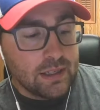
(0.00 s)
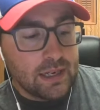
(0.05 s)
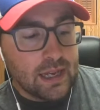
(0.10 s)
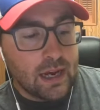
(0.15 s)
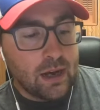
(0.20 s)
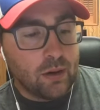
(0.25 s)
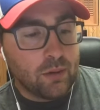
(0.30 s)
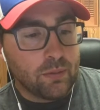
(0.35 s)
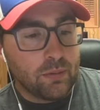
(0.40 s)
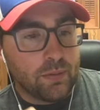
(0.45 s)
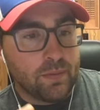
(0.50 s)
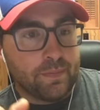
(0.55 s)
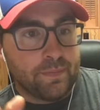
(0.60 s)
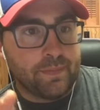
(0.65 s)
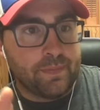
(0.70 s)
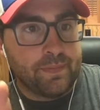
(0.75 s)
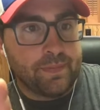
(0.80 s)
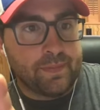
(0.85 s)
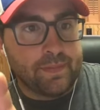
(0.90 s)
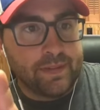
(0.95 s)
Now,
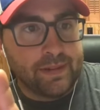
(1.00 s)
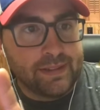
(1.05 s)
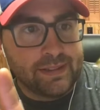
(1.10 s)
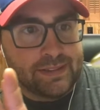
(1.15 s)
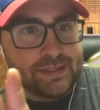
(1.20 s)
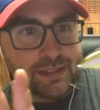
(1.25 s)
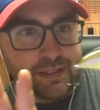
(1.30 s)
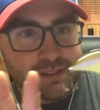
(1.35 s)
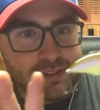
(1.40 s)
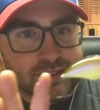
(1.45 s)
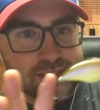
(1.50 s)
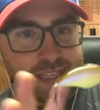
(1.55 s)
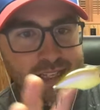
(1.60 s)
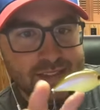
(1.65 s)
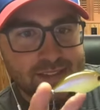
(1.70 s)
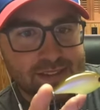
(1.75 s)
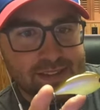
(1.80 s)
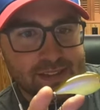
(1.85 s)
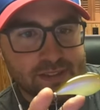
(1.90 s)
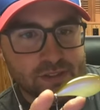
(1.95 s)
these are
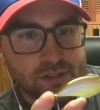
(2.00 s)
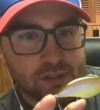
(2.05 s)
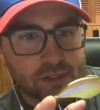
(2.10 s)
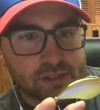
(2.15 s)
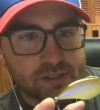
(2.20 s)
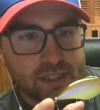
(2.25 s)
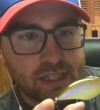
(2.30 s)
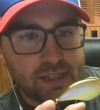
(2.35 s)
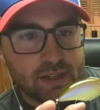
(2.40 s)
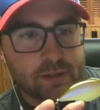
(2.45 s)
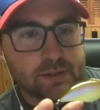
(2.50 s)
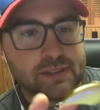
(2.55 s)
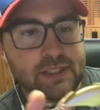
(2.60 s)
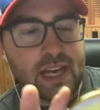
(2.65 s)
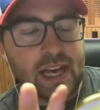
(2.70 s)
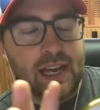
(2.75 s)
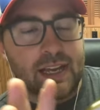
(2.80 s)
size six hooks on these.